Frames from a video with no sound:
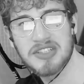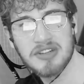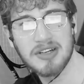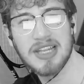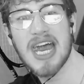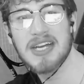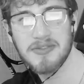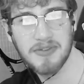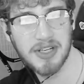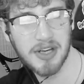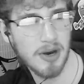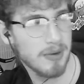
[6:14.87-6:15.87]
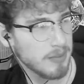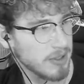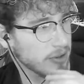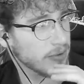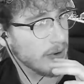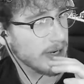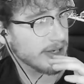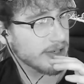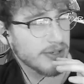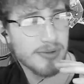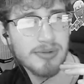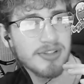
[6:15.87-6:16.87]
This is our last video. We are going
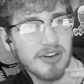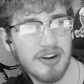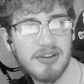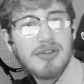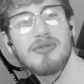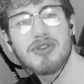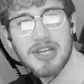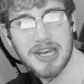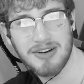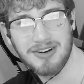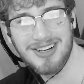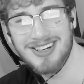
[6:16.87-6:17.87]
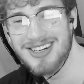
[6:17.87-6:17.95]
to start a new channel.